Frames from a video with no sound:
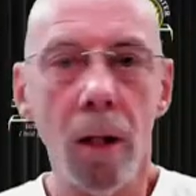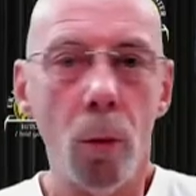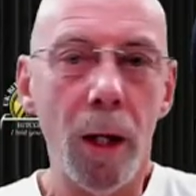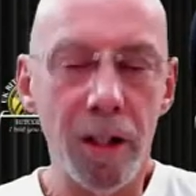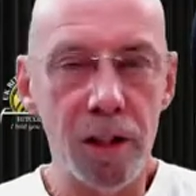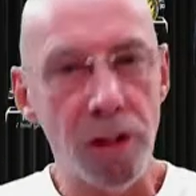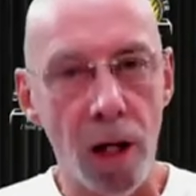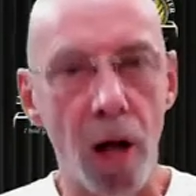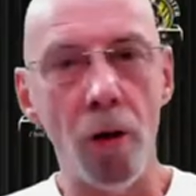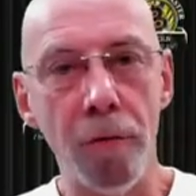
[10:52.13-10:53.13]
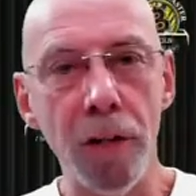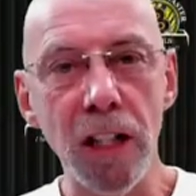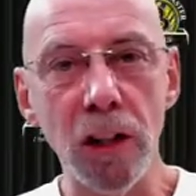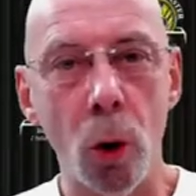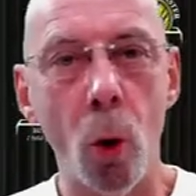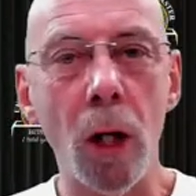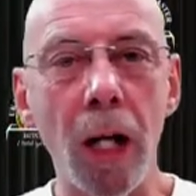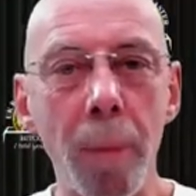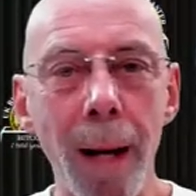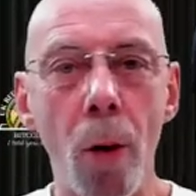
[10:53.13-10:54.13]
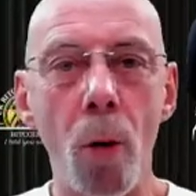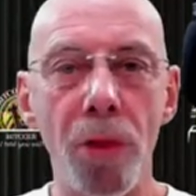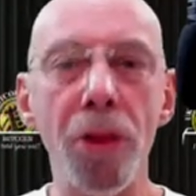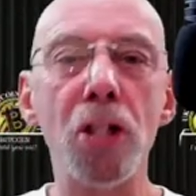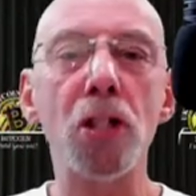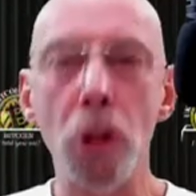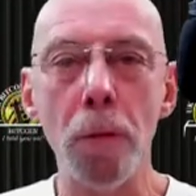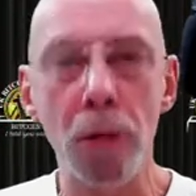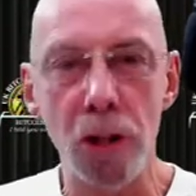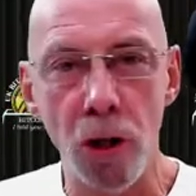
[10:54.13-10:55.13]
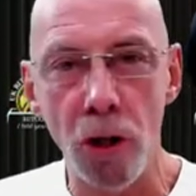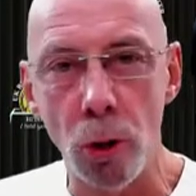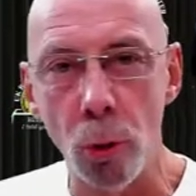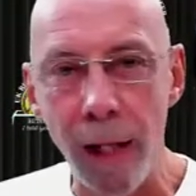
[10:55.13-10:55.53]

we're going to start off and he's talking about the super cycle.